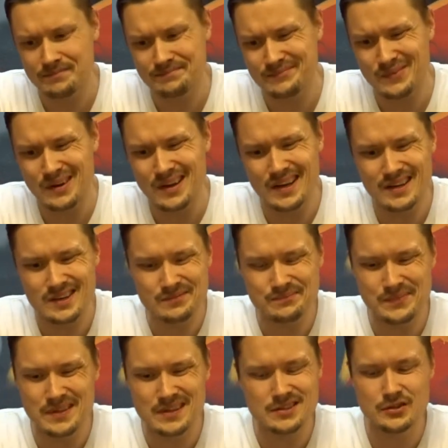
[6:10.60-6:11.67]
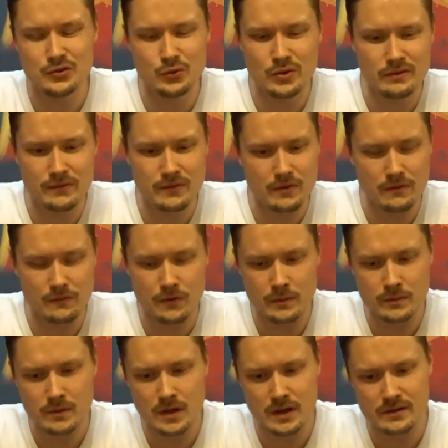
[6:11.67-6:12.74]
like this
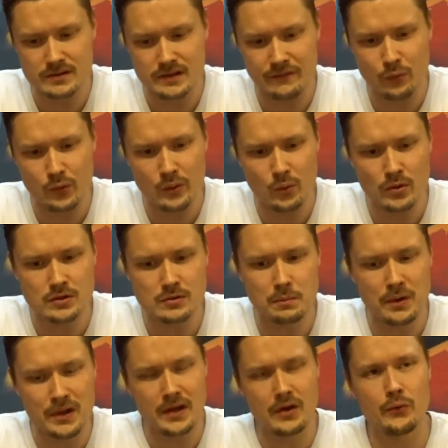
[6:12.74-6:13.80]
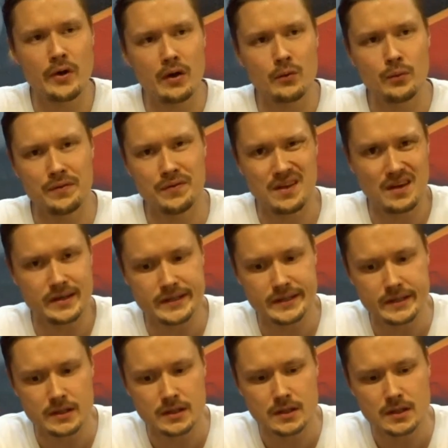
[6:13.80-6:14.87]
uniform kind of stuff. We want to play around with the
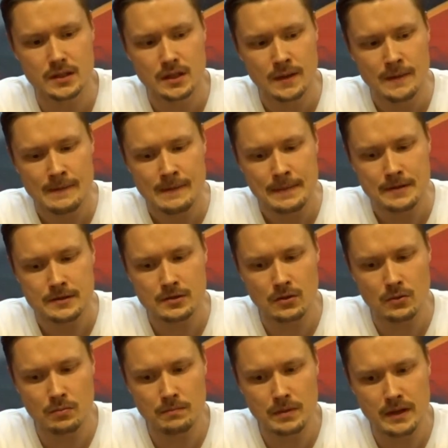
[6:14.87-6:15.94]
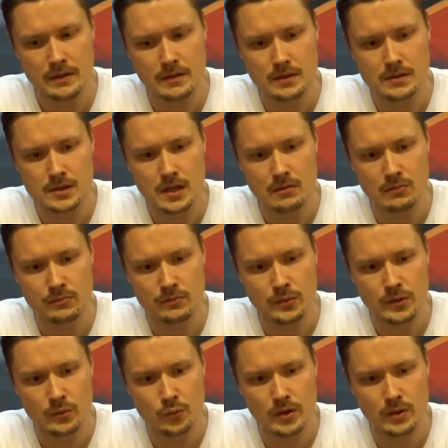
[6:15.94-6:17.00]
idea. So back in the time
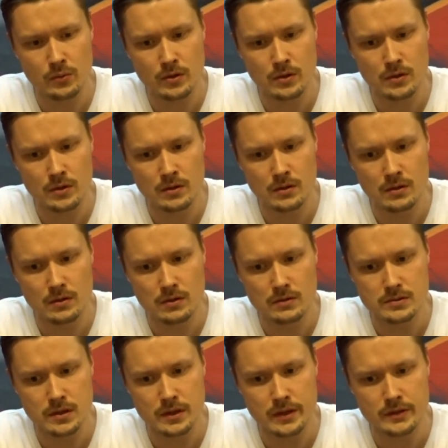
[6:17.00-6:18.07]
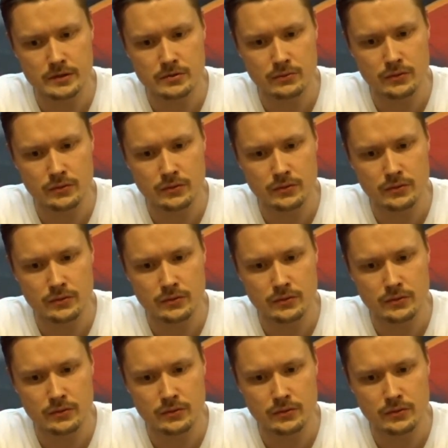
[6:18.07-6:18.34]
when we were starting to